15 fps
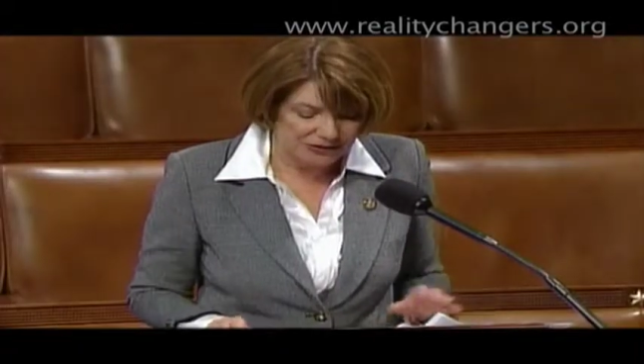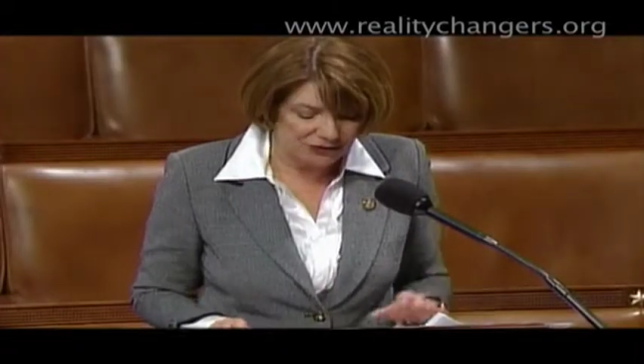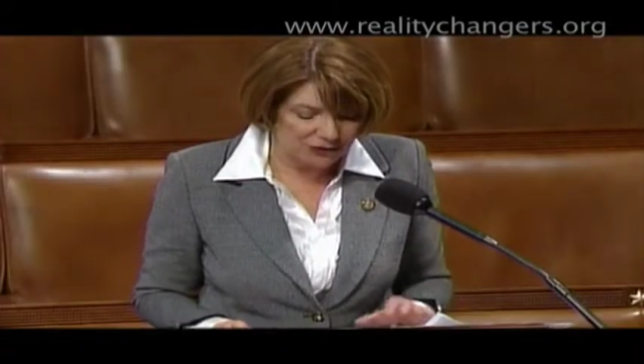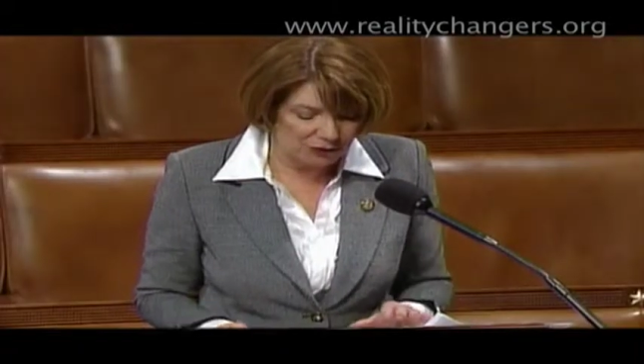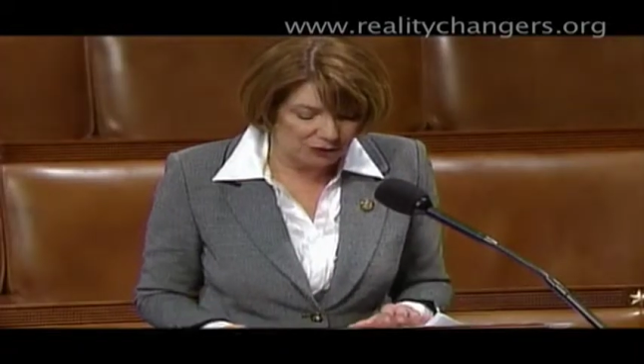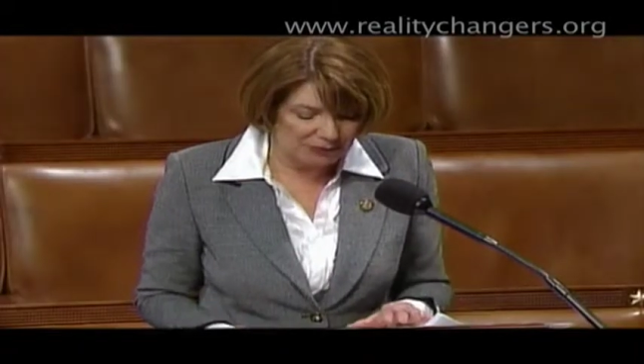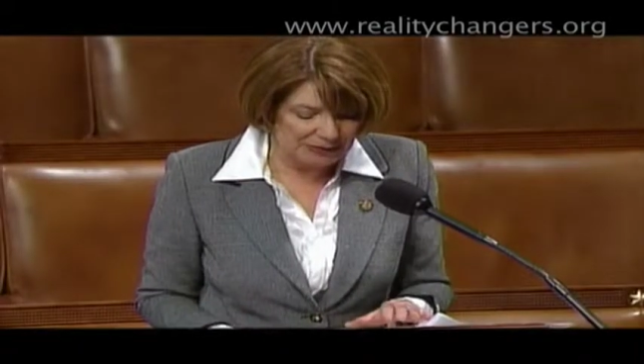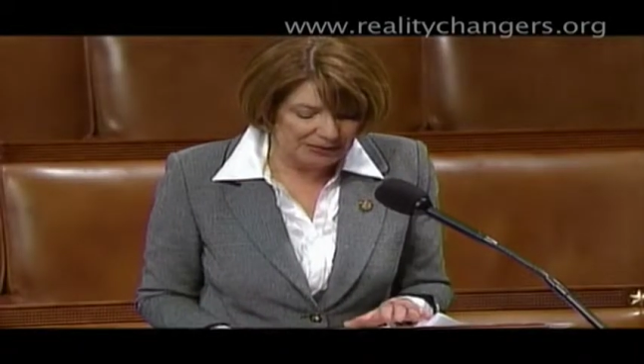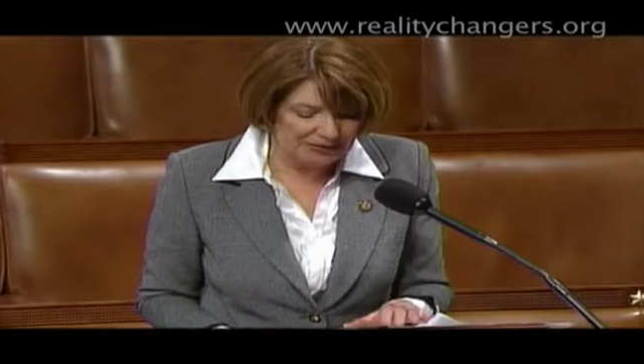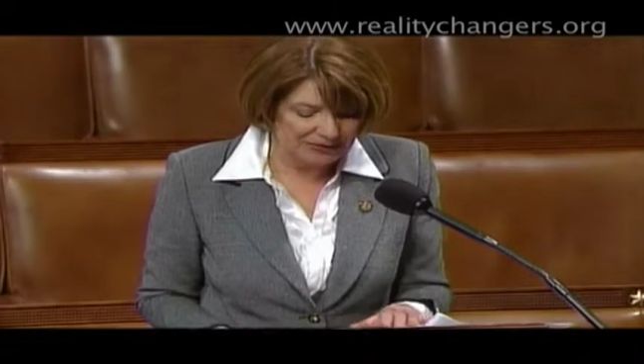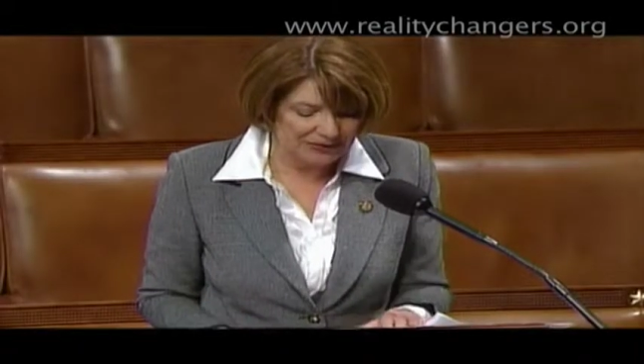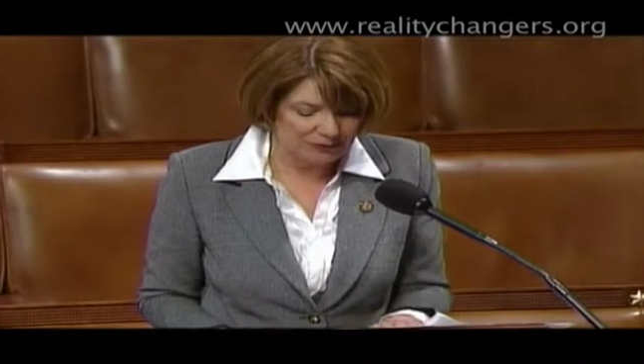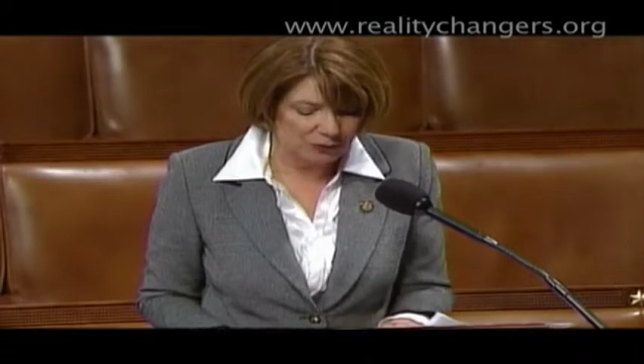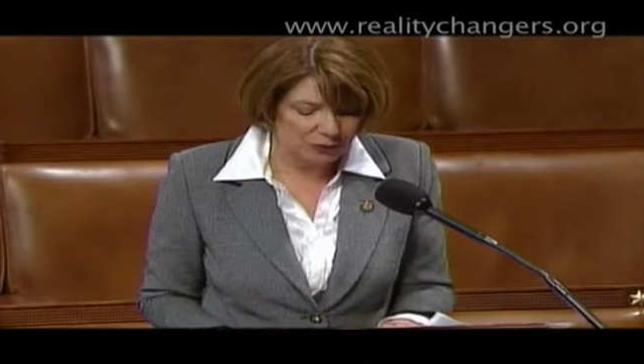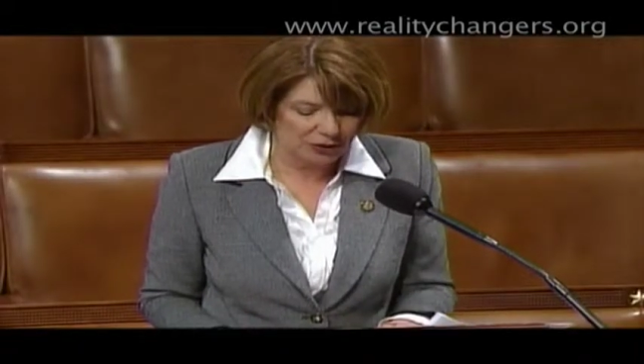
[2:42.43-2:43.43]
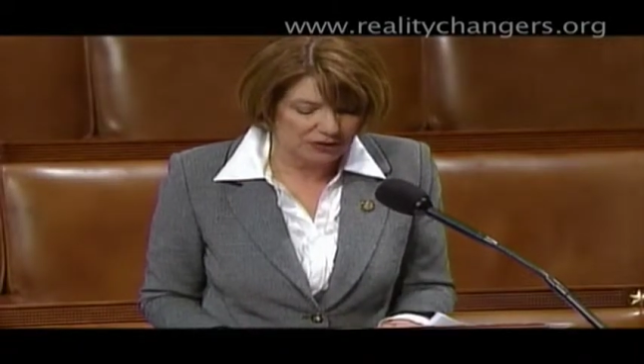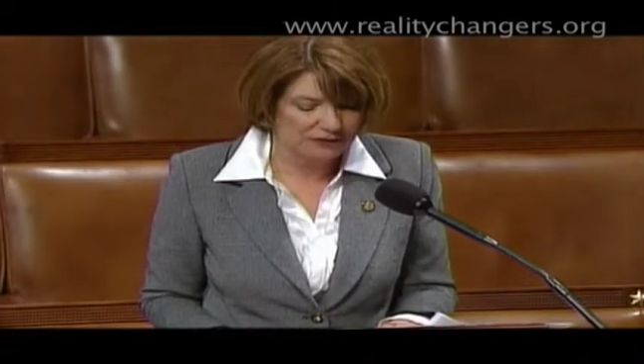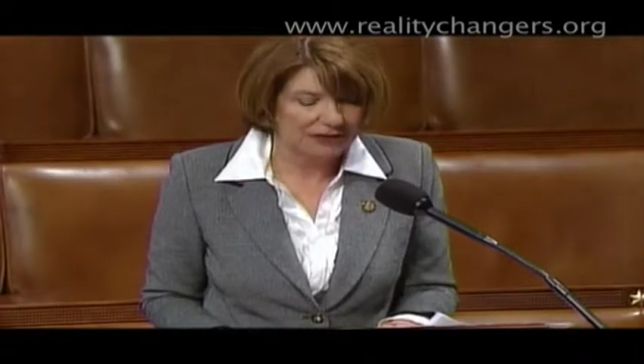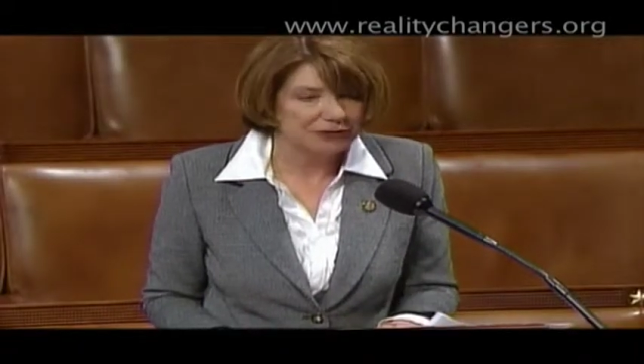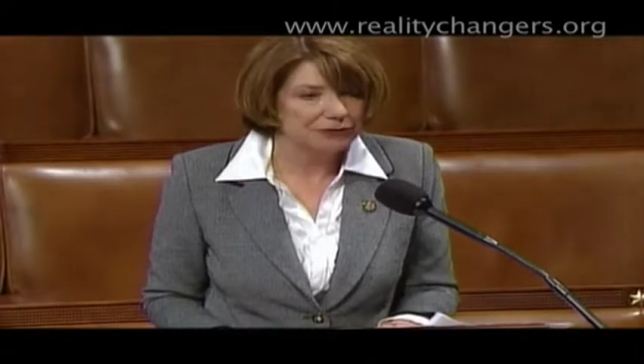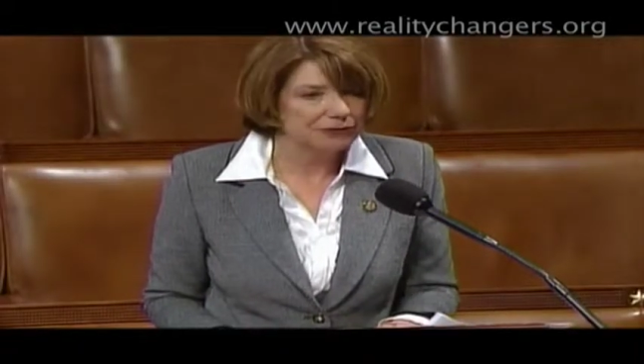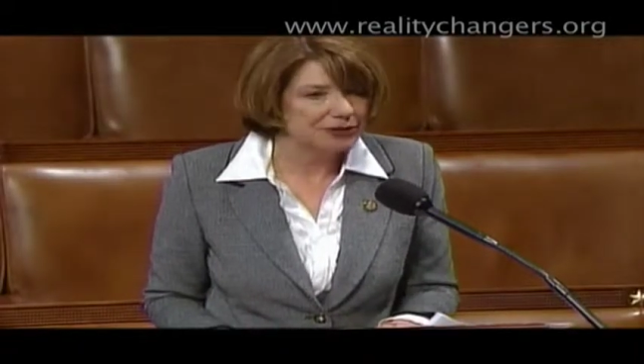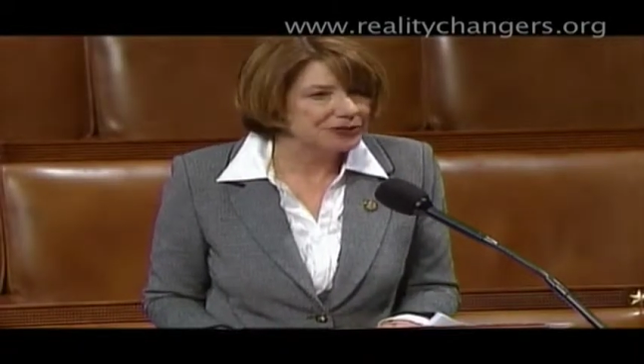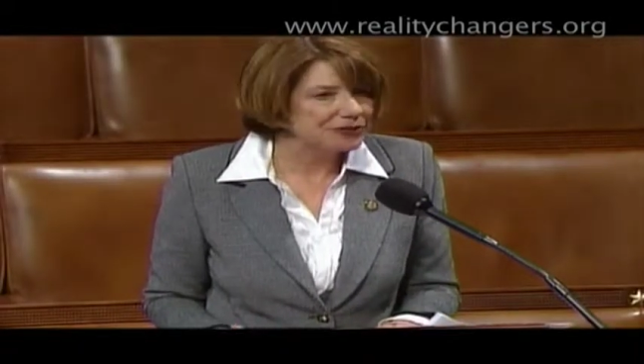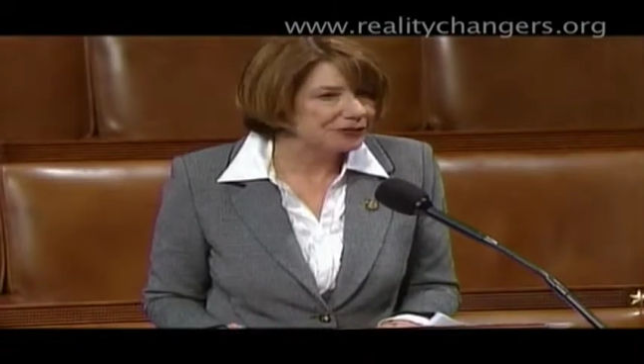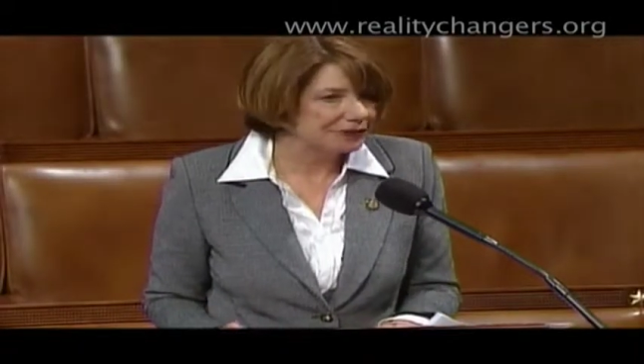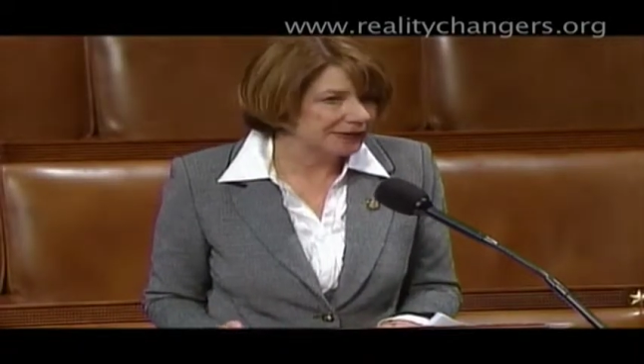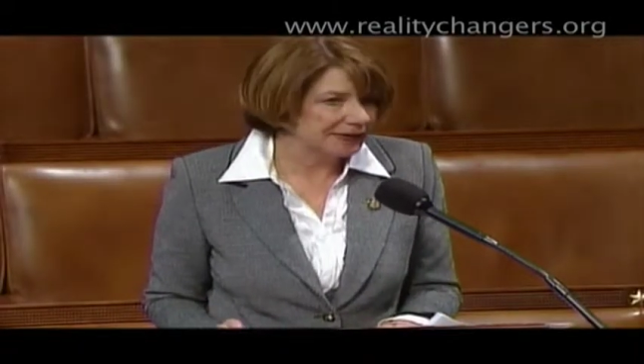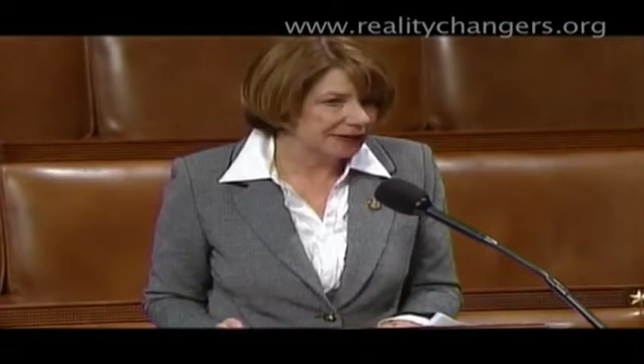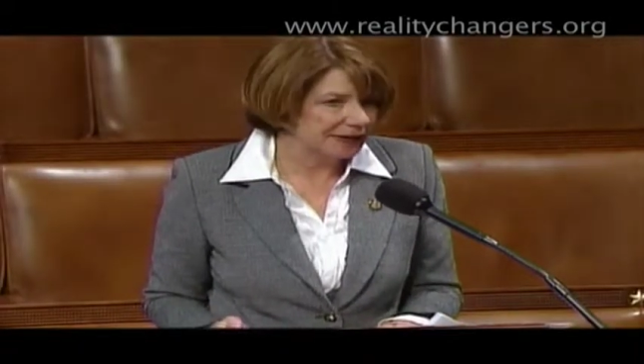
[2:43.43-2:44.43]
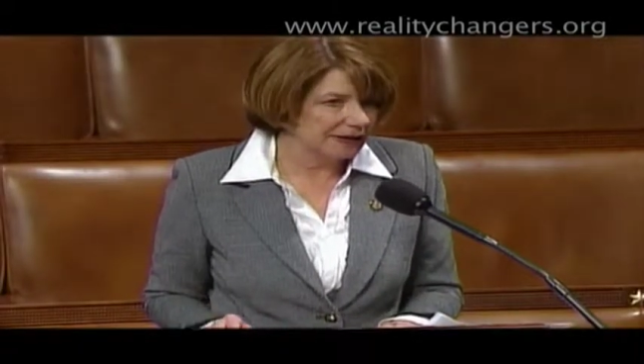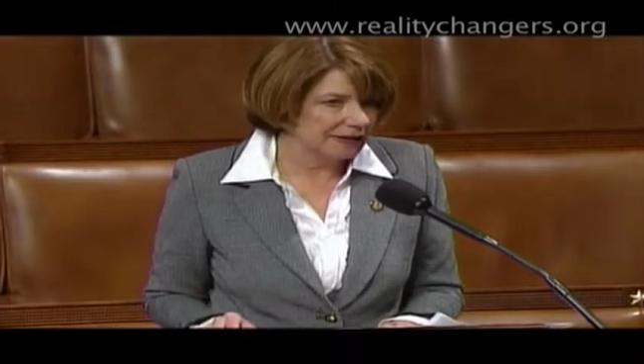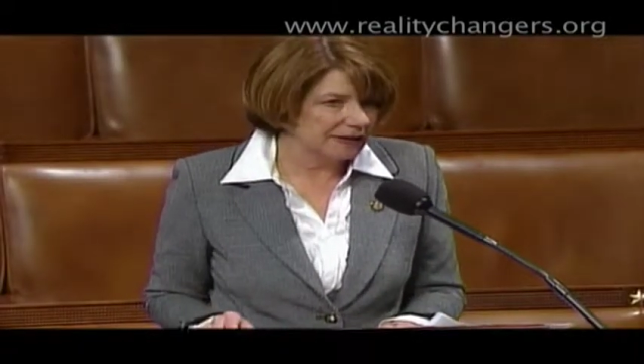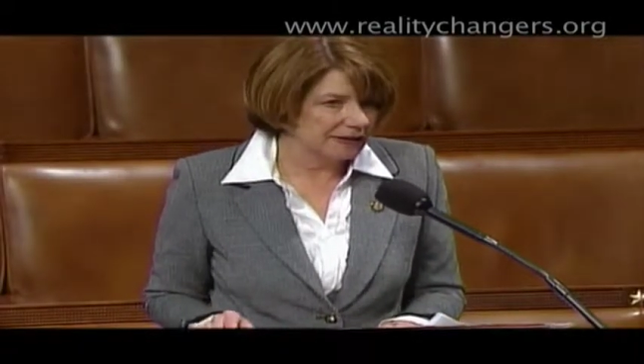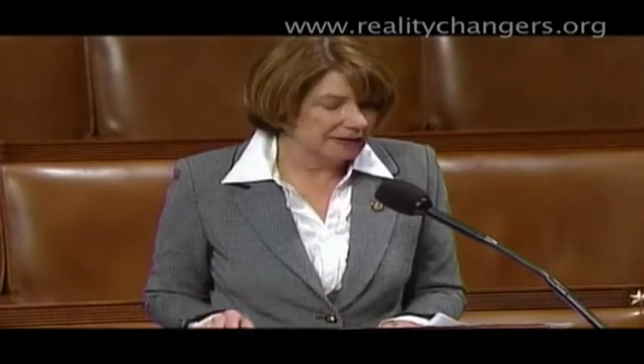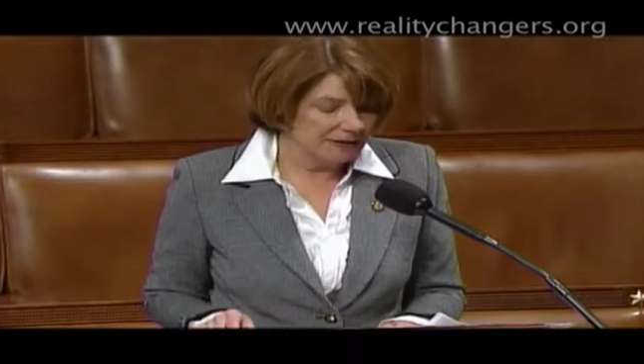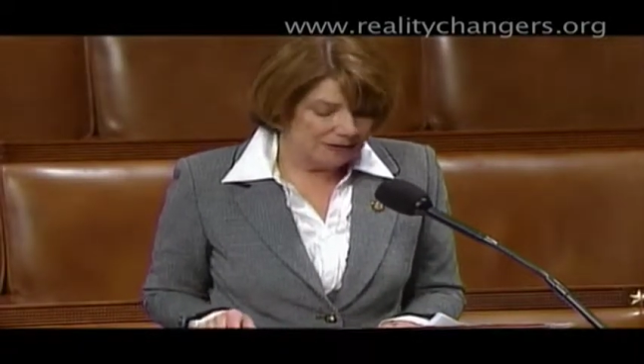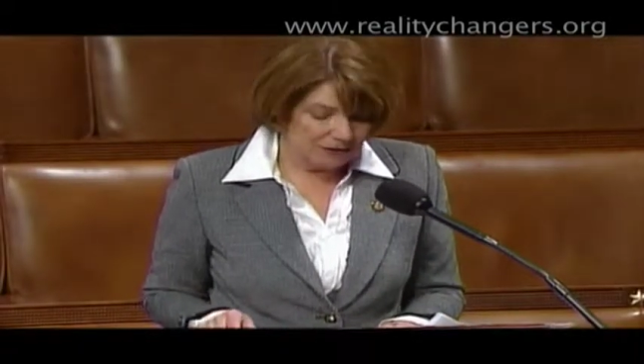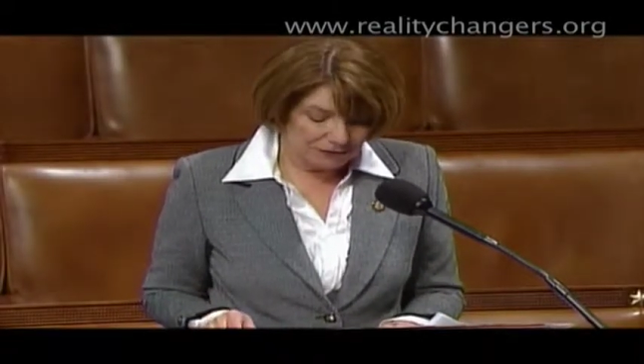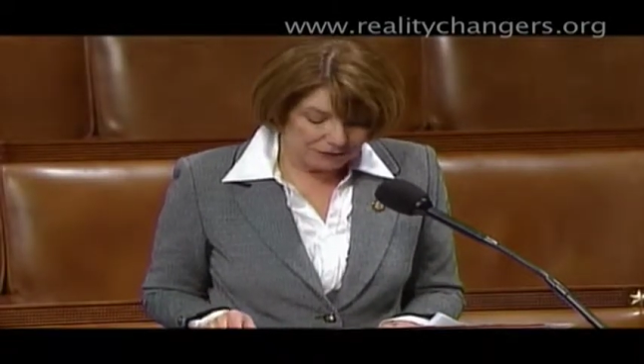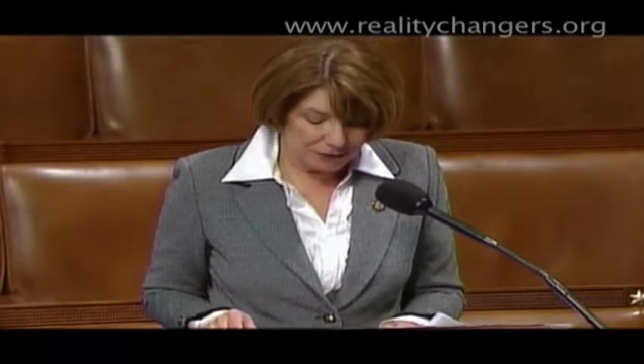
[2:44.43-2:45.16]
to join me in support of increased funding